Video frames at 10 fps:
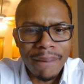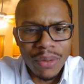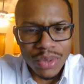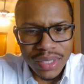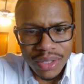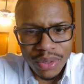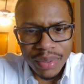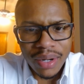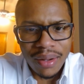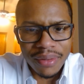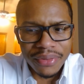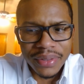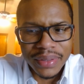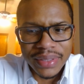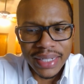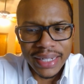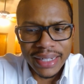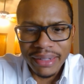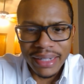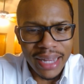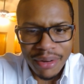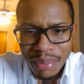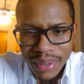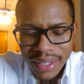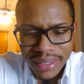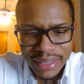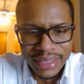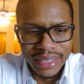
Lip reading: was a little bit off. It's like, you didn't have to pee.